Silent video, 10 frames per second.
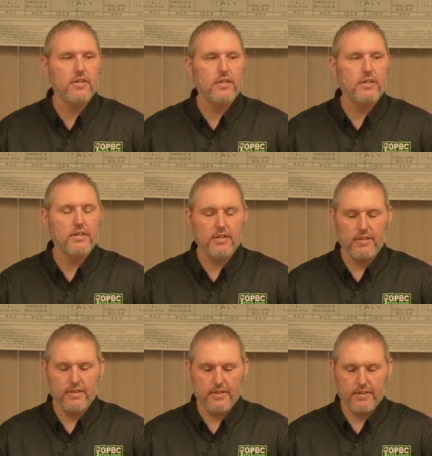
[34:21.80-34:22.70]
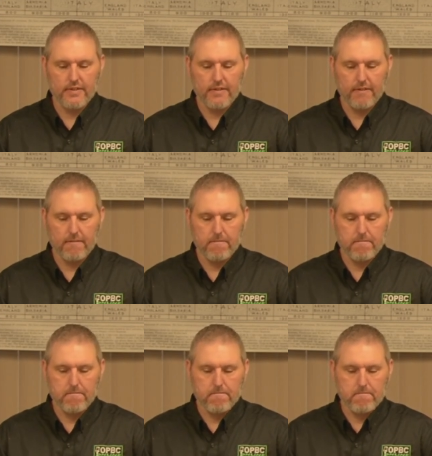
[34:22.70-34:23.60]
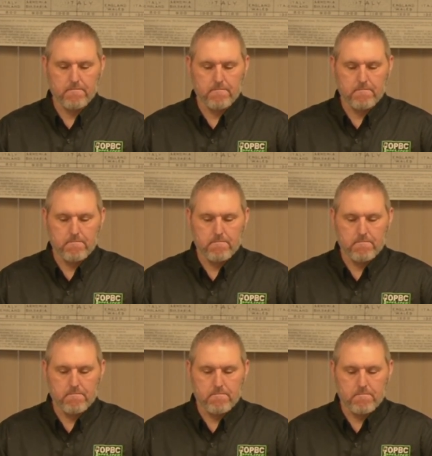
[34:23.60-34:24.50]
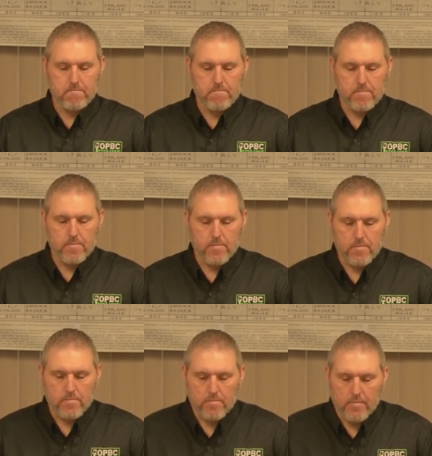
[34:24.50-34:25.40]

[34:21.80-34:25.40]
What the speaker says: No one is speaking in this clip.